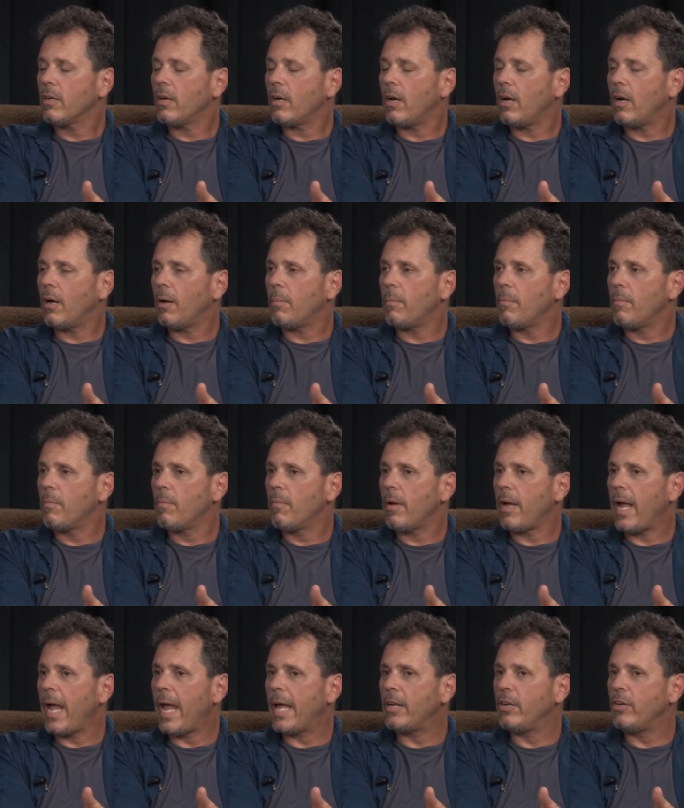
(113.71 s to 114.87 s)
Um,
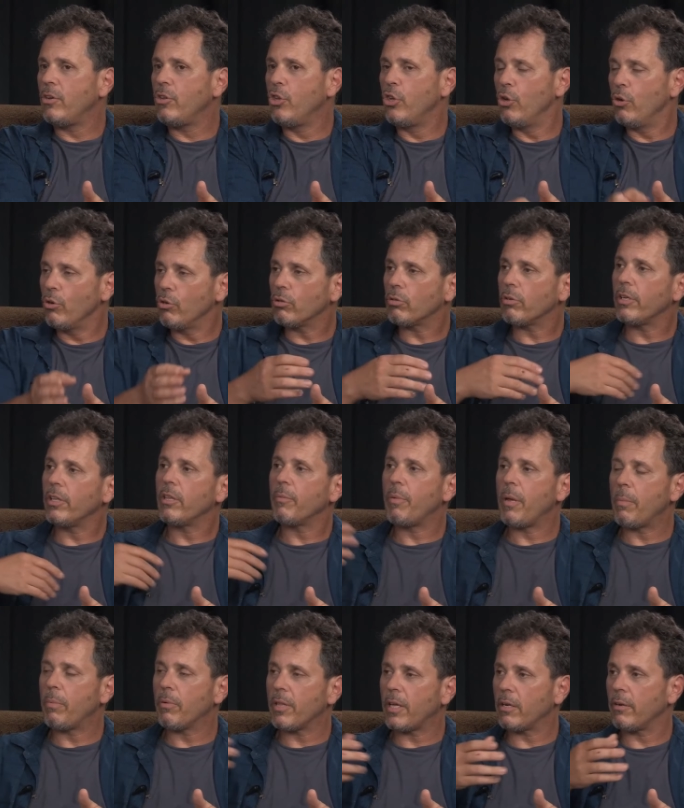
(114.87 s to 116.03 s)
and usually the
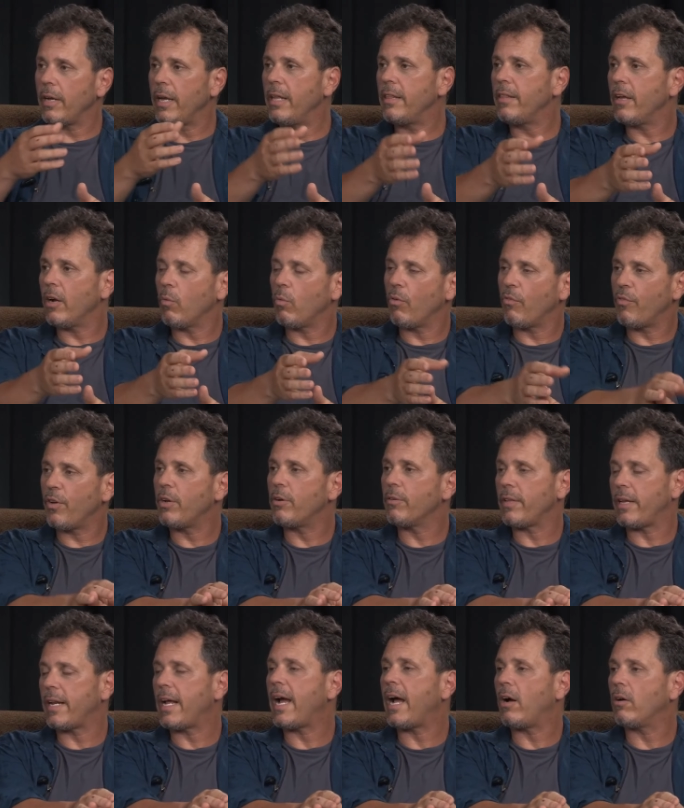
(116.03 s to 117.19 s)
people that are in there will figure
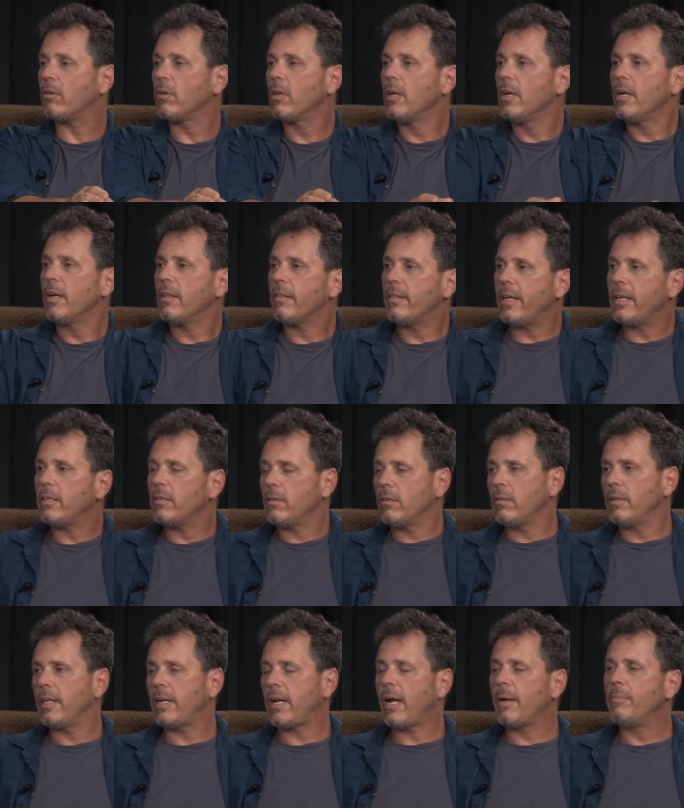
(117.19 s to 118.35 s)
that out that,
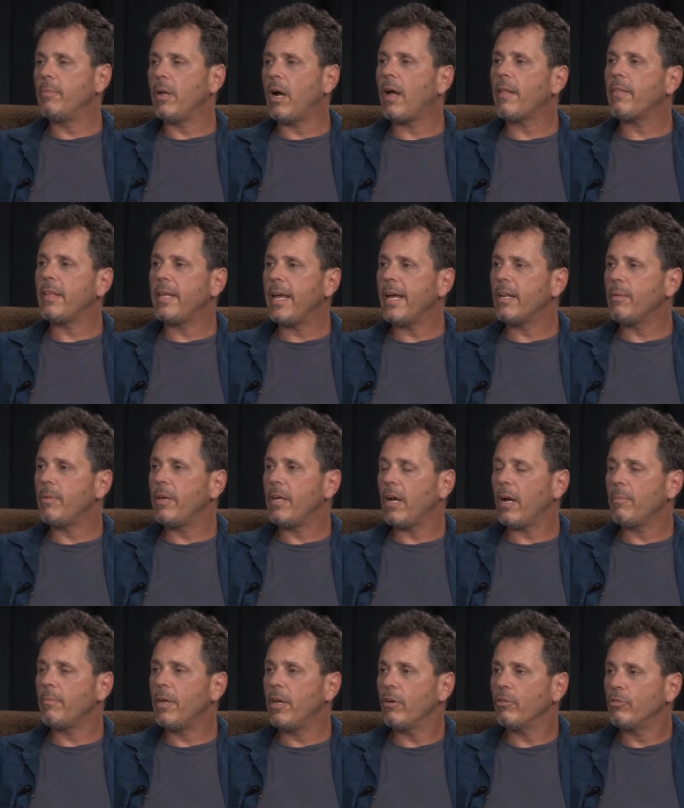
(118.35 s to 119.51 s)
that I'm not the enemy,
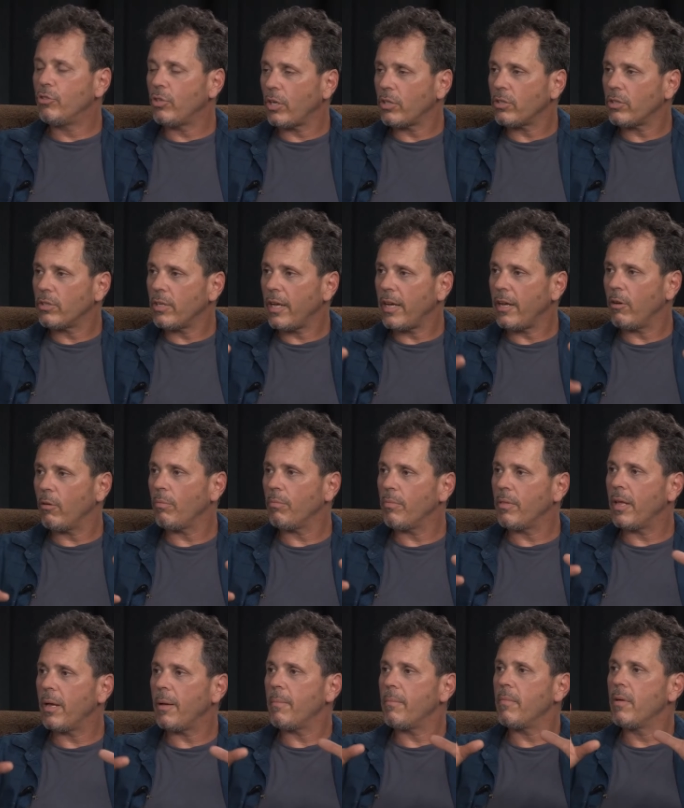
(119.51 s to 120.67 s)
I'm here just to help
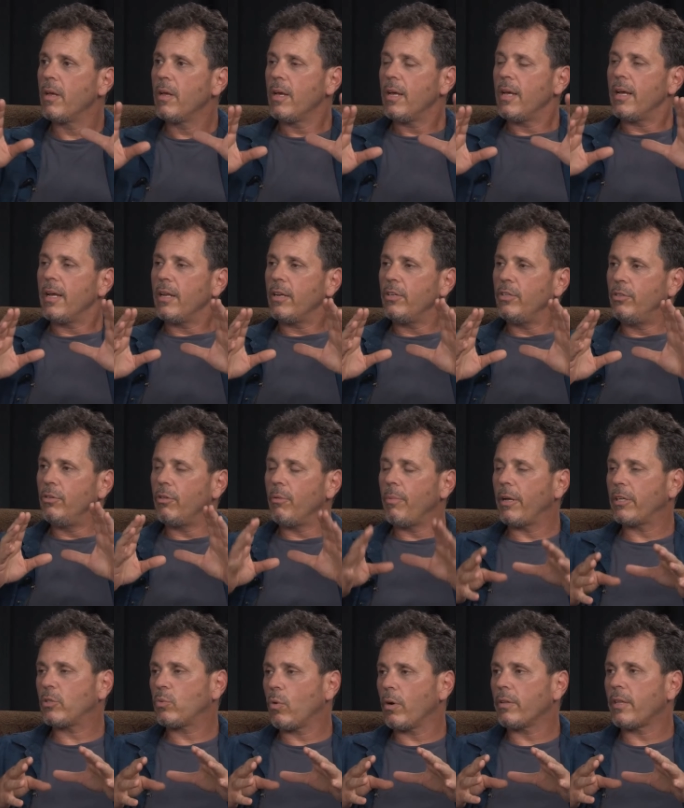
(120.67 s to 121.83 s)
them do the
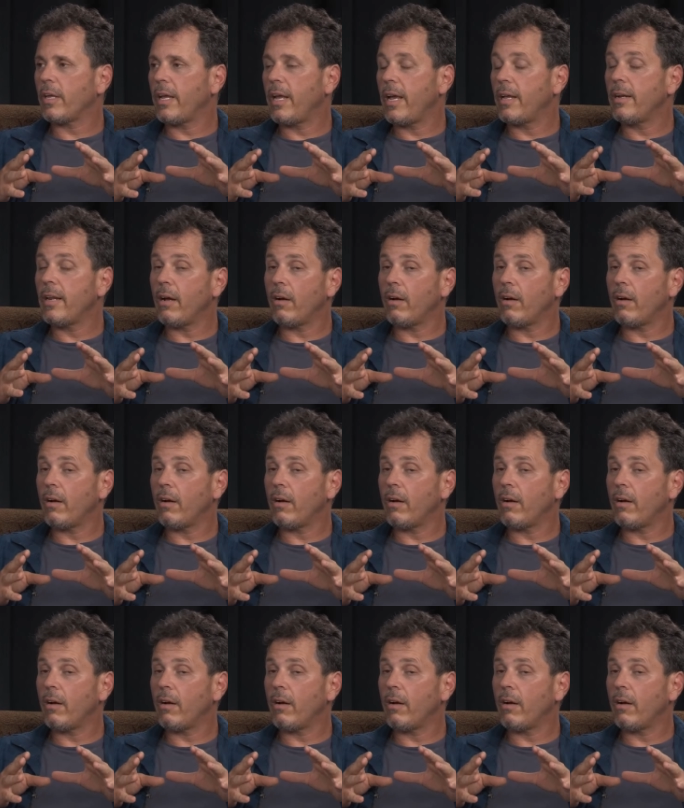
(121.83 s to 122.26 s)
best work they can.